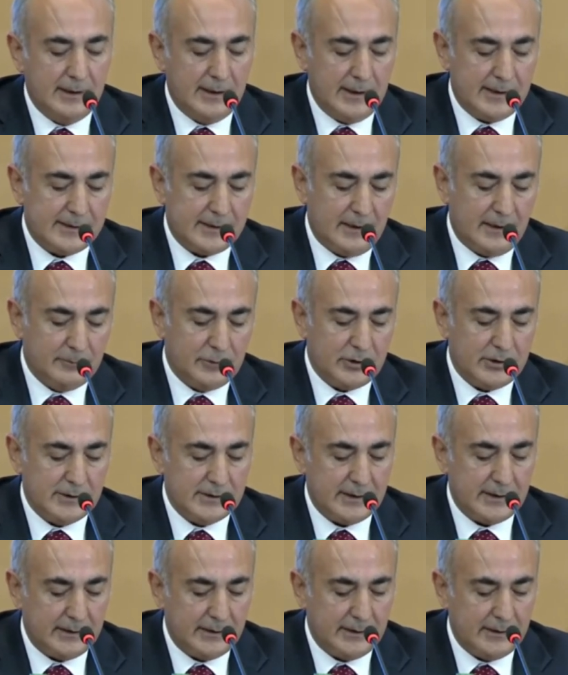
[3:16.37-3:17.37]

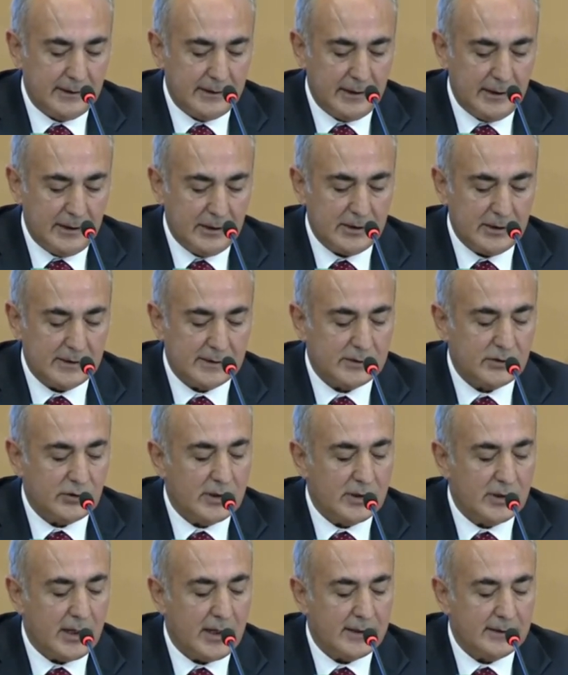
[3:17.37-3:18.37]
assumptions and allegations
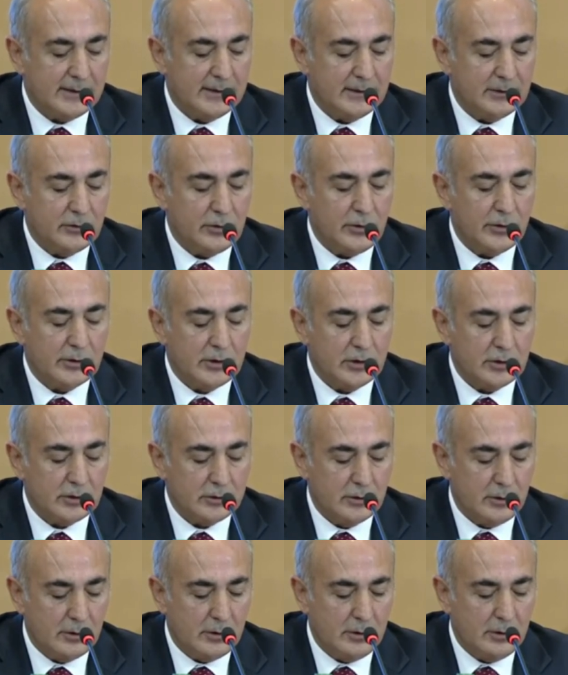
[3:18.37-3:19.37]
regarding
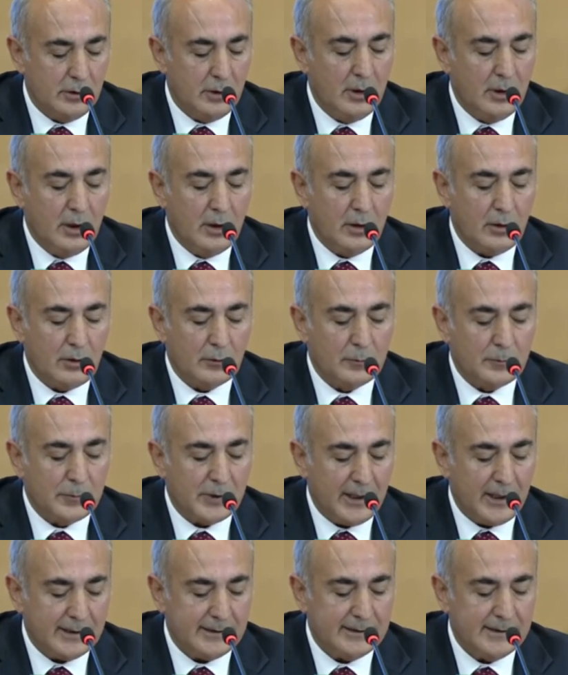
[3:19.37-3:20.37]
Turkish law or
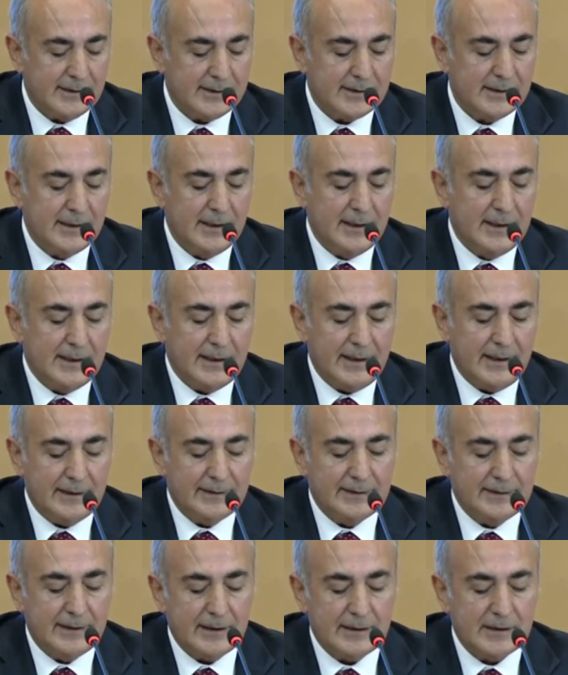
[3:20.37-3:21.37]
practice,
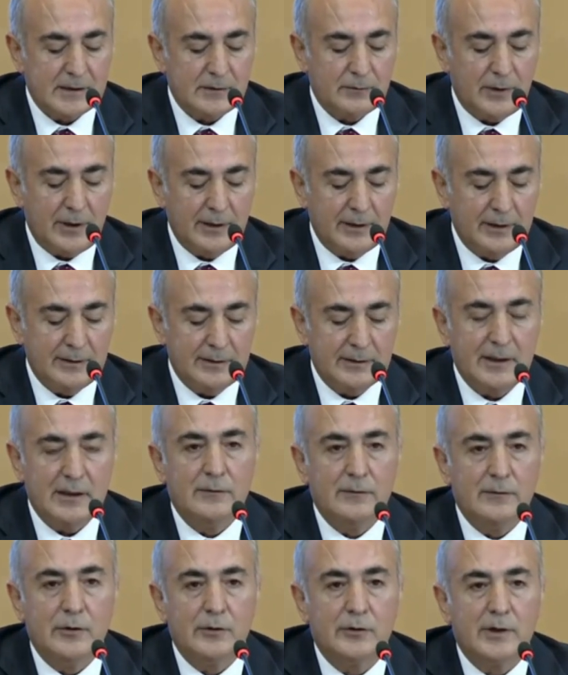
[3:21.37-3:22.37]
and that's why
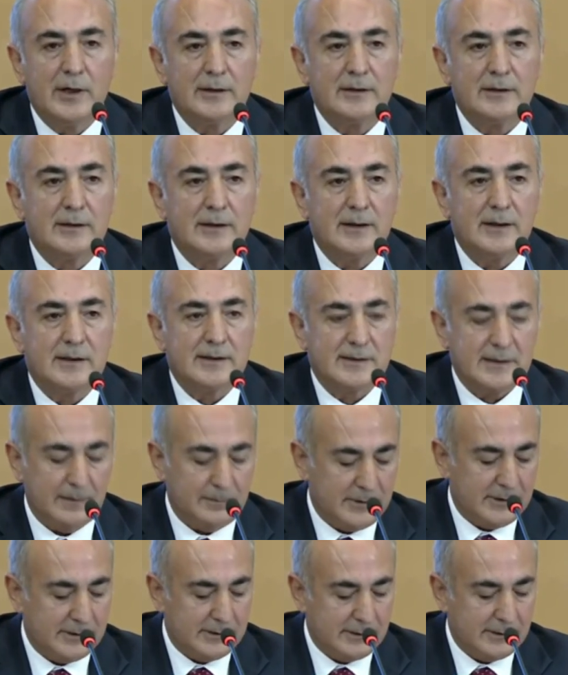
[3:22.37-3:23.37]
they were not
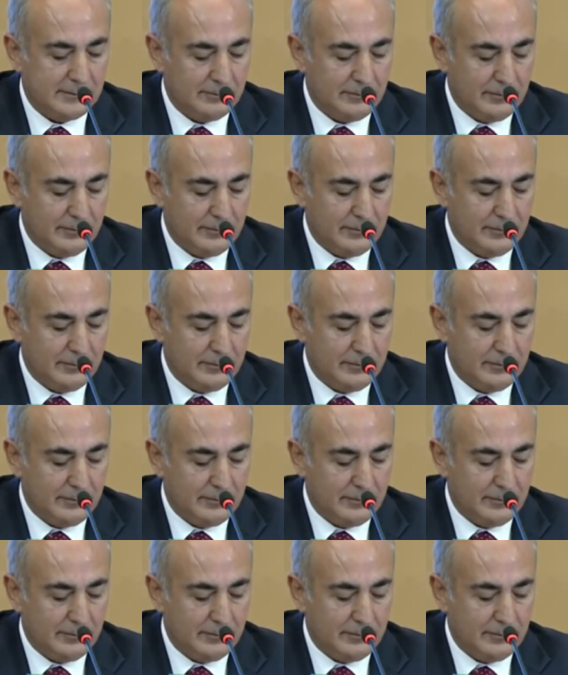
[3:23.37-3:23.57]
accepted.